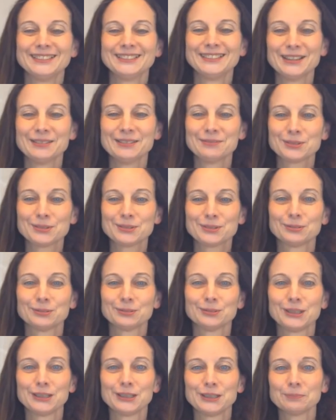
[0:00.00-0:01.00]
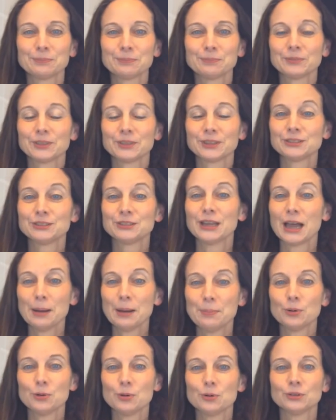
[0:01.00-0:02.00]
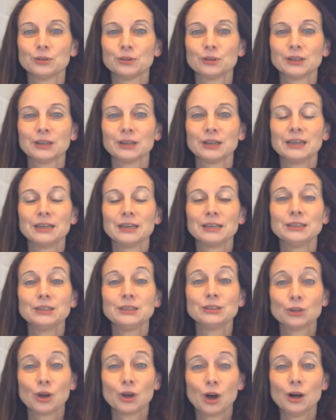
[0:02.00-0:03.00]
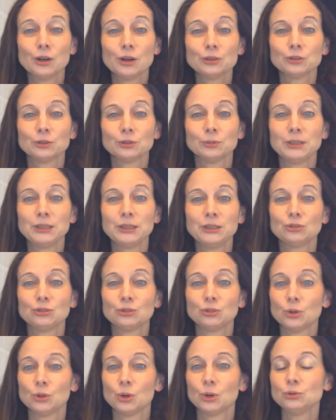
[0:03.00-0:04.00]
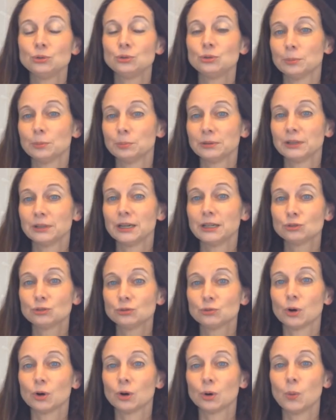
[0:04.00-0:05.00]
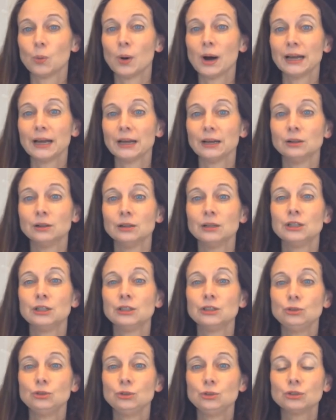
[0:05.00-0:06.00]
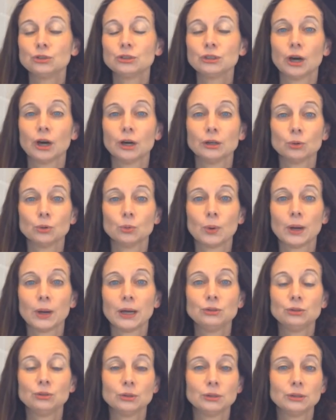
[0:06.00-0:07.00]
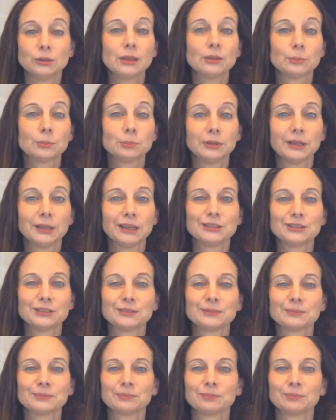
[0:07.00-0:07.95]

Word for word: Number 3, stop over. This also means to go to a place for a while, usually on the way to another place.